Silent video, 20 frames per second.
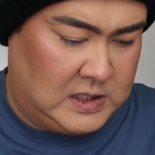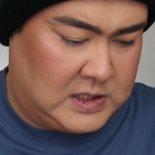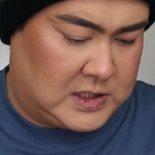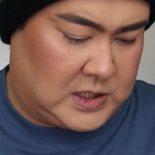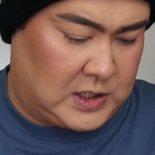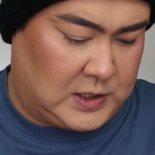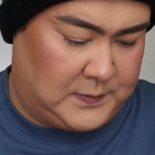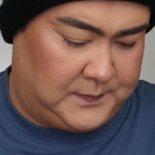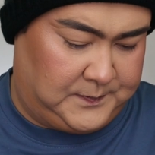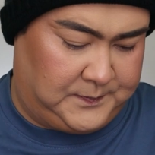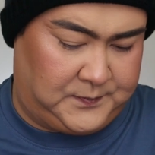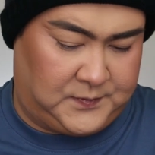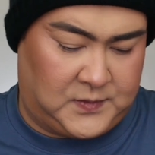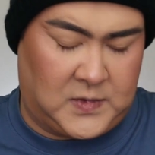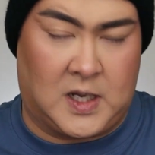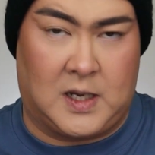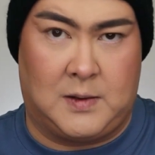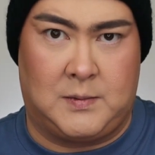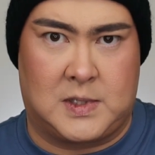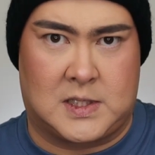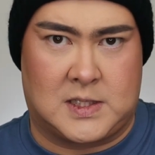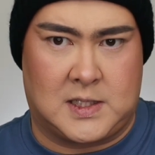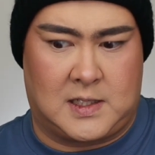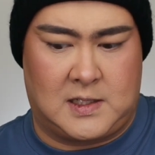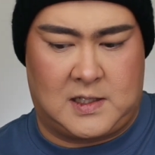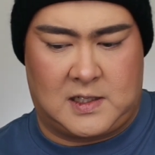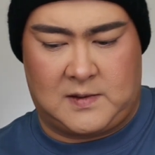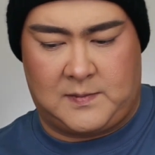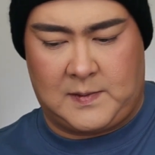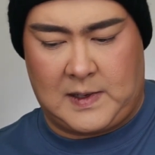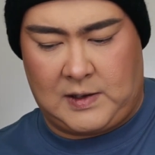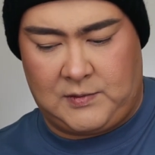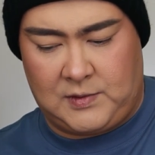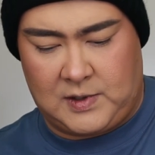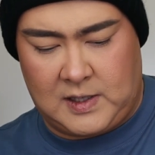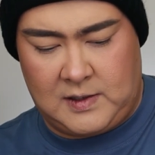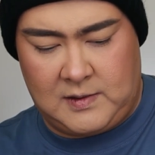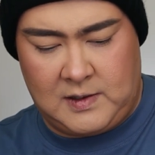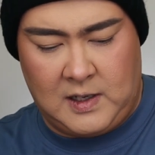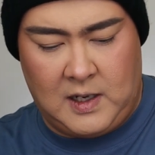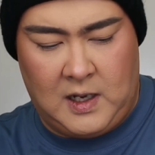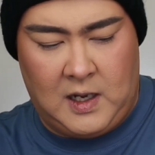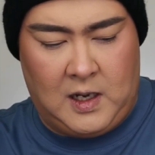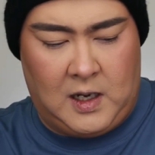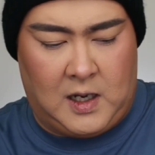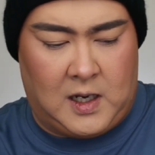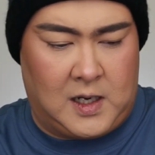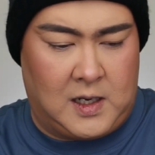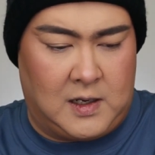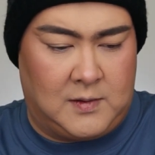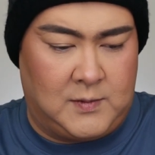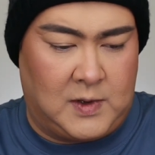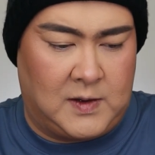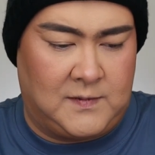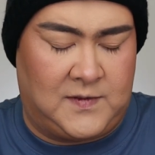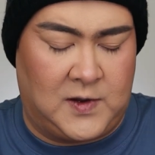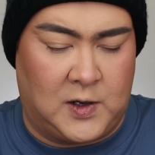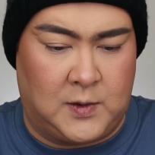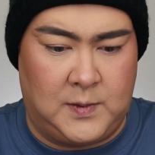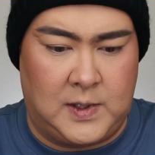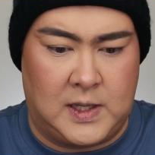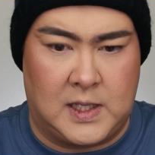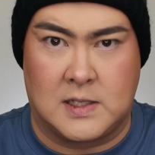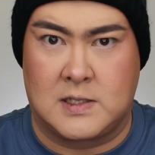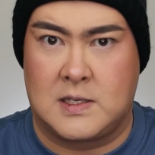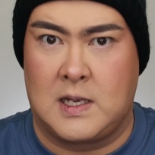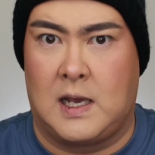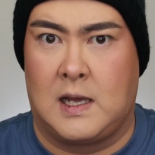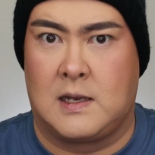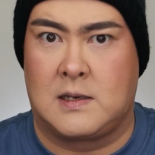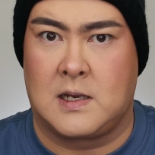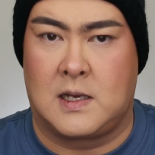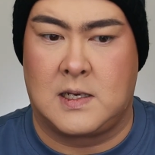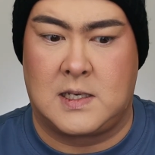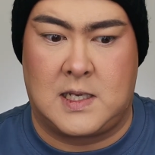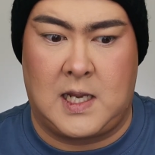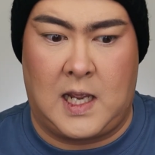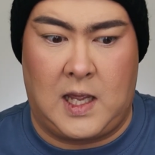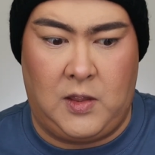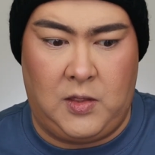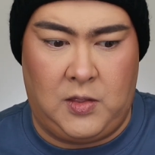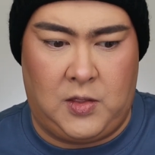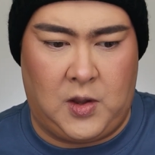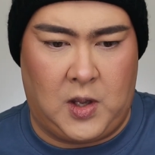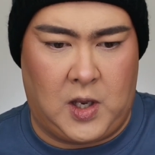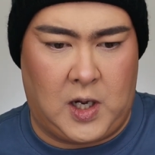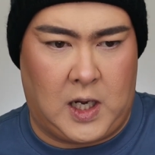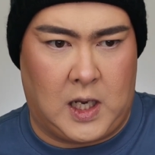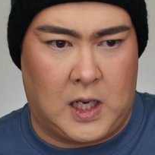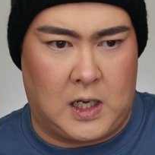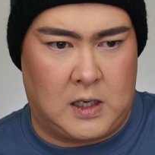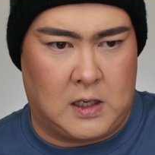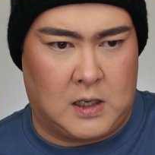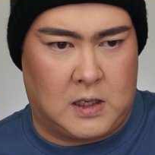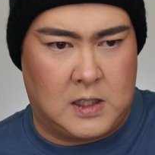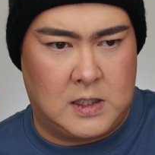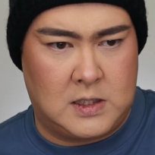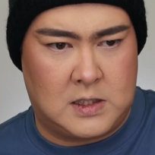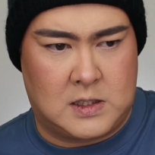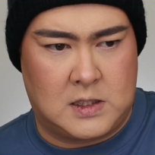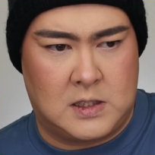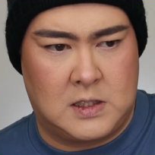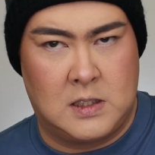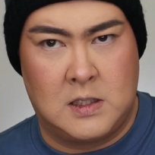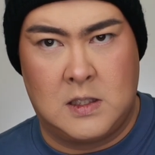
So I'm excited to play with it. I am filming this at 10:30 at night.